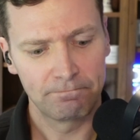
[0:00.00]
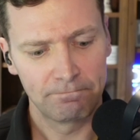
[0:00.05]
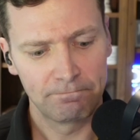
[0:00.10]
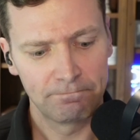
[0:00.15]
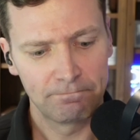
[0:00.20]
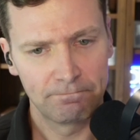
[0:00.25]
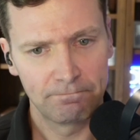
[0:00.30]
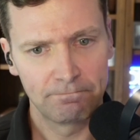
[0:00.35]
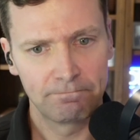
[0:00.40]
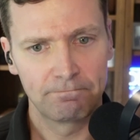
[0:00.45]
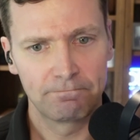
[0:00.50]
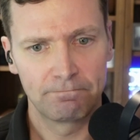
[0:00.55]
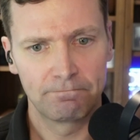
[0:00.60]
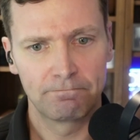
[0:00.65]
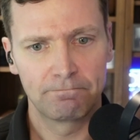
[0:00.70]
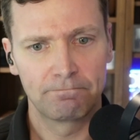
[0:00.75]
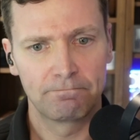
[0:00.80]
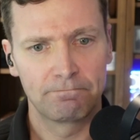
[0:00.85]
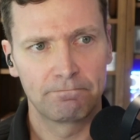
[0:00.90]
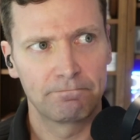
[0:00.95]

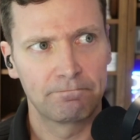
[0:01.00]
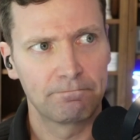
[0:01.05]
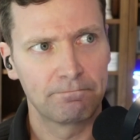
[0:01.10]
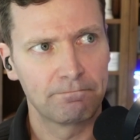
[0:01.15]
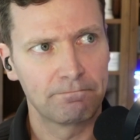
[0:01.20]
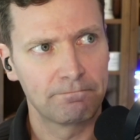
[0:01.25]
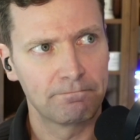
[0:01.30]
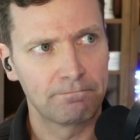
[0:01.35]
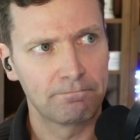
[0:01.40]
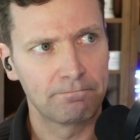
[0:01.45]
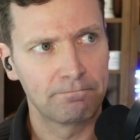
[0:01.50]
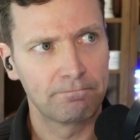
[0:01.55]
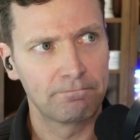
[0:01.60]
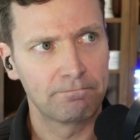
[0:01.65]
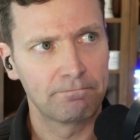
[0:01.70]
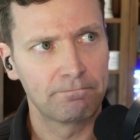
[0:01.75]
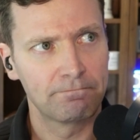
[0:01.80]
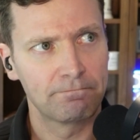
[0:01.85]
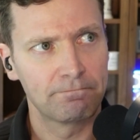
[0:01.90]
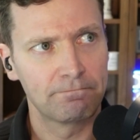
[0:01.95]

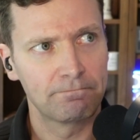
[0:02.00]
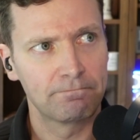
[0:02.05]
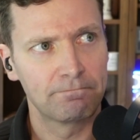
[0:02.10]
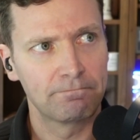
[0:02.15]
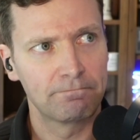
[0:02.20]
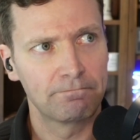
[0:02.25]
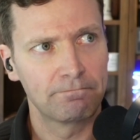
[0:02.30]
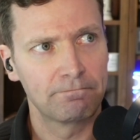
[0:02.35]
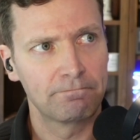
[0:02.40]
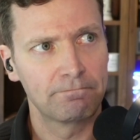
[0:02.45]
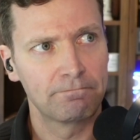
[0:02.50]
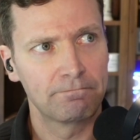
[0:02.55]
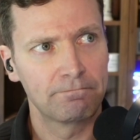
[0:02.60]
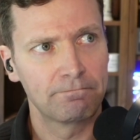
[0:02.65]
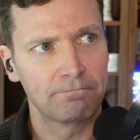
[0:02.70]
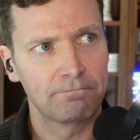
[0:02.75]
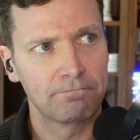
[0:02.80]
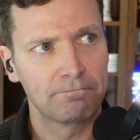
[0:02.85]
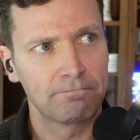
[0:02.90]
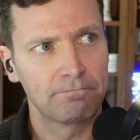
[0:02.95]

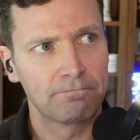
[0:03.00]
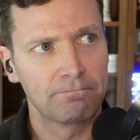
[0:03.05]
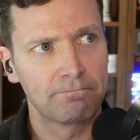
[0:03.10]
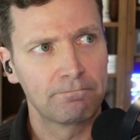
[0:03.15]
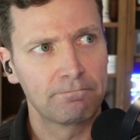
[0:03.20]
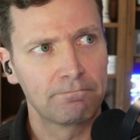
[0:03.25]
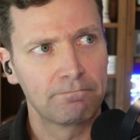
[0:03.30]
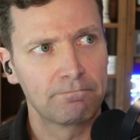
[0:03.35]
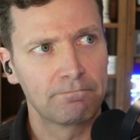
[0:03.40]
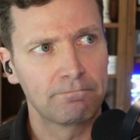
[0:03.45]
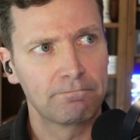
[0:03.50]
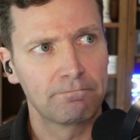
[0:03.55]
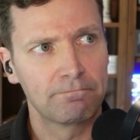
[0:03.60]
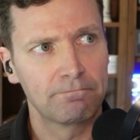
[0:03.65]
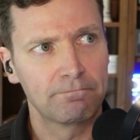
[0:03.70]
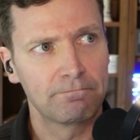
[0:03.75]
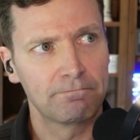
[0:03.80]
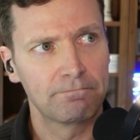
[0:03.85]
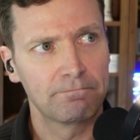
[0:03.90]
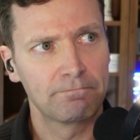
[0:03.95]

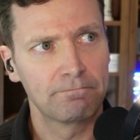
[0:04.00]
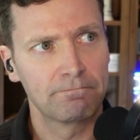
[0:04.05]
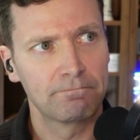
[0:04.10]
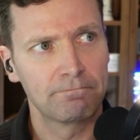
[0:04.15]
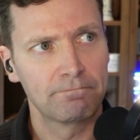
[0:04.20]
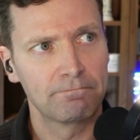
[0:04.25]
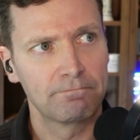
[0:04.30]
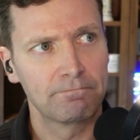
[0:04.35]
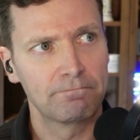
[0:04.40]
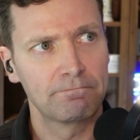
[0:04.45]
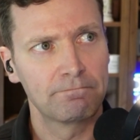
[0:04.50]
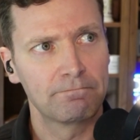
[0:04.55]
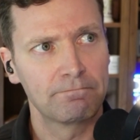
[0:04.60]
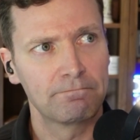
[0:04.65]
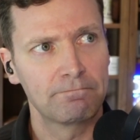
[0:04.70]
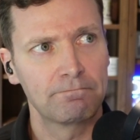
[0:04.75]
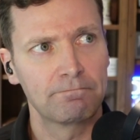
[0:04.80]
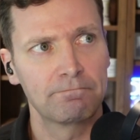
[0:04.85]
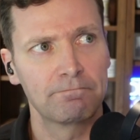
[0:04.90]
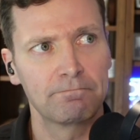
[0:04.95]

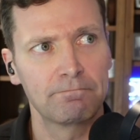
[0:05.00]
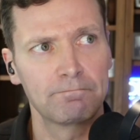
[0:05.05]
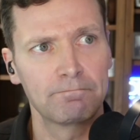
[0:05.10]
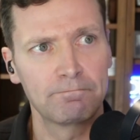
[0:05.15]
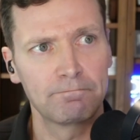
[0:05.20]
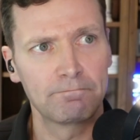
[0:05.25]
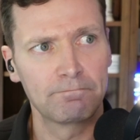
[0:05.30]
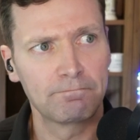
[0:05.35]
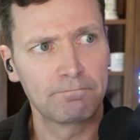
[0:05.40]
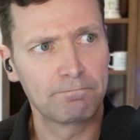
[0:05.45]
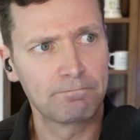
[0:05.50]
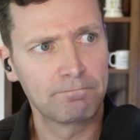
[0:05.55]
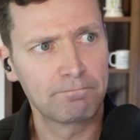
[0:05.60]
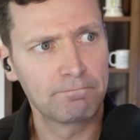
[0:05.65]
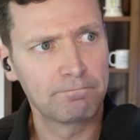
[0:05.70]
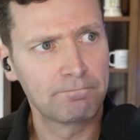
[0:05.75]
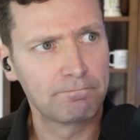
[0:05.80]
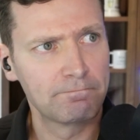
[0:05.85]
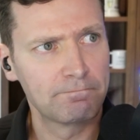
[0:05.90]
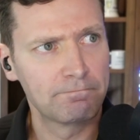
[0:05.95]

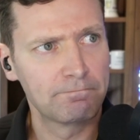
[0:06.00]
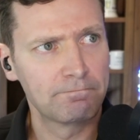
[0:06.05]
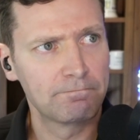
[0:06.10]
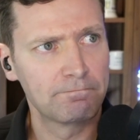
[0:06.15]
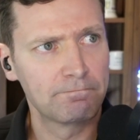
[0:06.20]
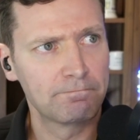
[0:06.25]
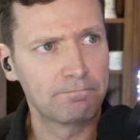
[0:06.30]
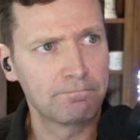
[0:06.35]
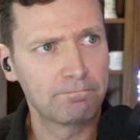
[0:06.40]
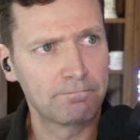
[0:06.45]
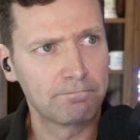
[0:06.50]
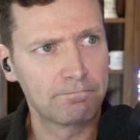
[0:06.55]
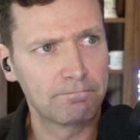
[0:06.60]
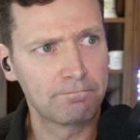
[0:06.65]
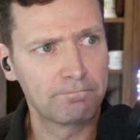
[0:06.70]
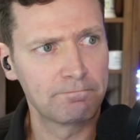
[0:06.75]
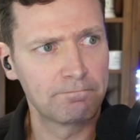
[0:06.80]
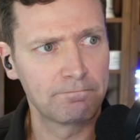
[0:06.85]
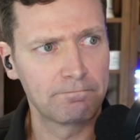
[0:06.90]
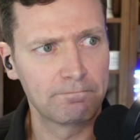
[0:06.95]

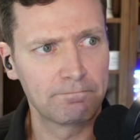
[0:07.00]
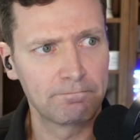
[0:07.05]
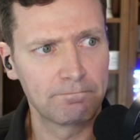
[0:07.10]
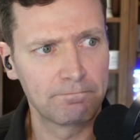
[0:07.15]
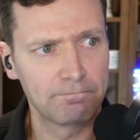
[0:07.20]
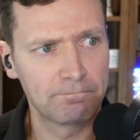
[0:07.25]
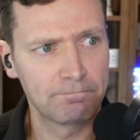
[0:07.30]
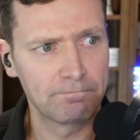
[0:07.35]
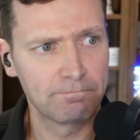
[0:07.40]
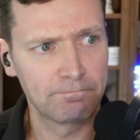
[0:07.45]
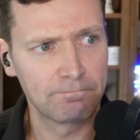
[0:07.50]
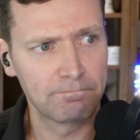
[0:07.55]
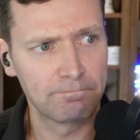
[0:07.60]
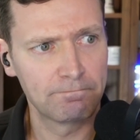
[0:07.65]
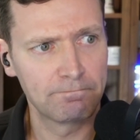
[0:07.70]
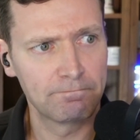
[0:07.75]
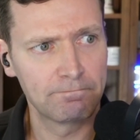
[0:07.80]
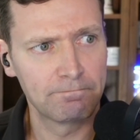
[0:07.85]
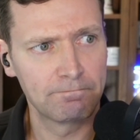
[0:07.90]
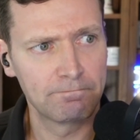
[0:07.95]
This person isn't speaking.